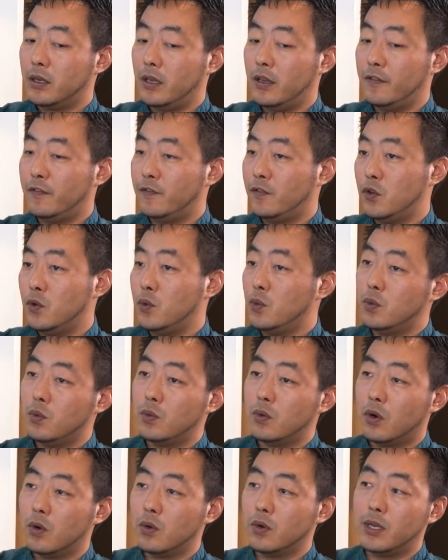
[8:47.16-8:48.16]
if
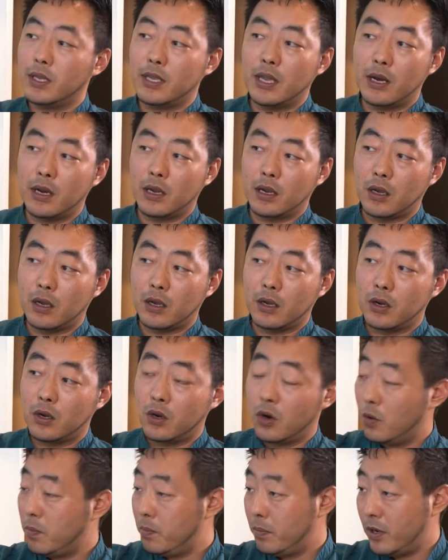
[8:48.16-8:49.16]
you only get a
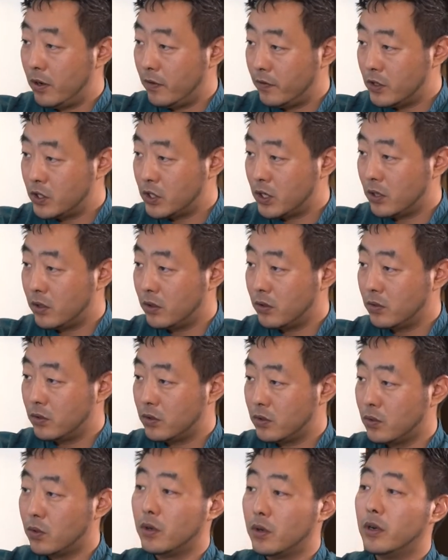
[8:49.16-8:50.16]
copy of the
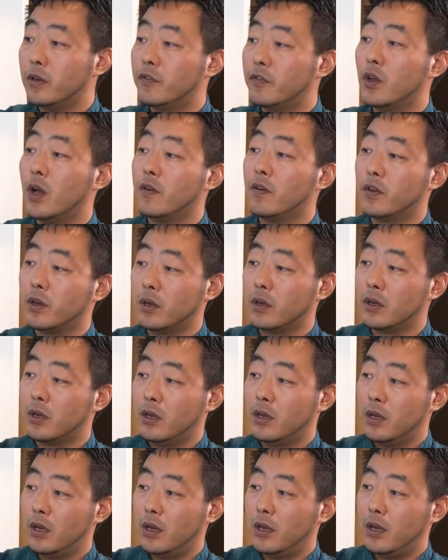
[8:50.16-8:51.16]
chanot, or if you have
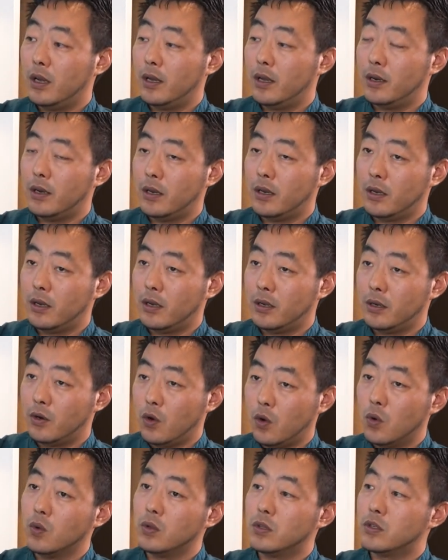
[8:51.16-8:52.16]
an
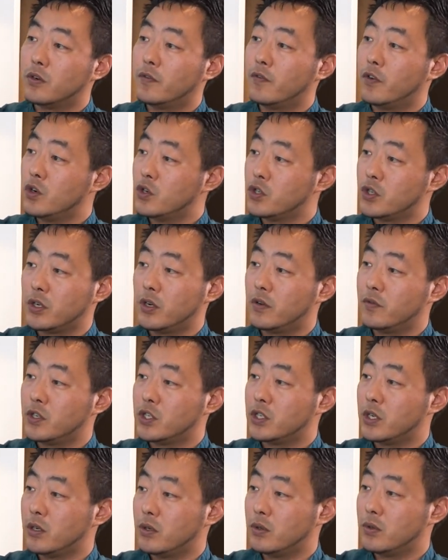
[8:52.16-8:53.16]
older version of the
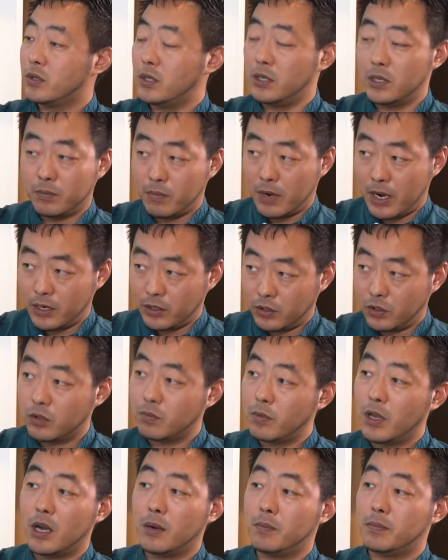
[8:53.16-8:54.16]
chanot, it might not
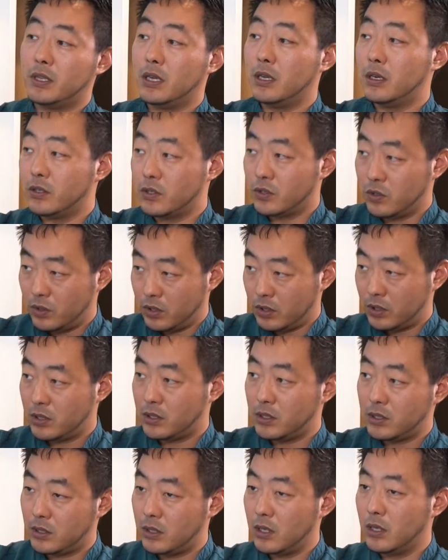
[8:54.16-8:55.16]
be updated. So it's
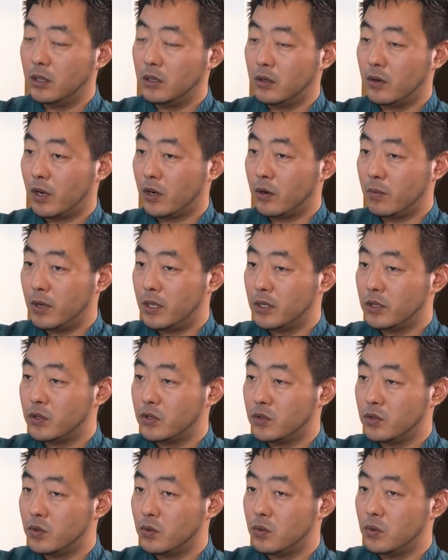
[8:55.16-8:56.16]
still recommended
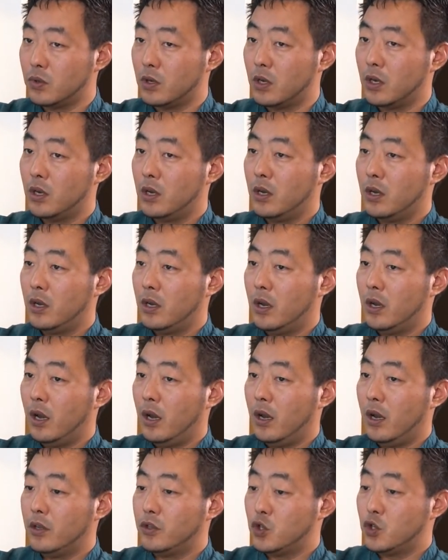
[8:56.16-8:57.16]
to
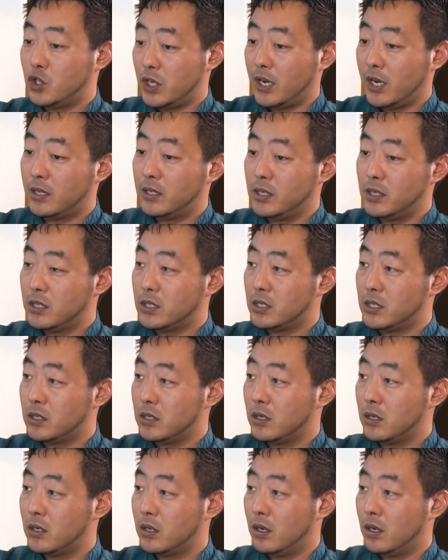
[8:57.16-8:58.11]
check this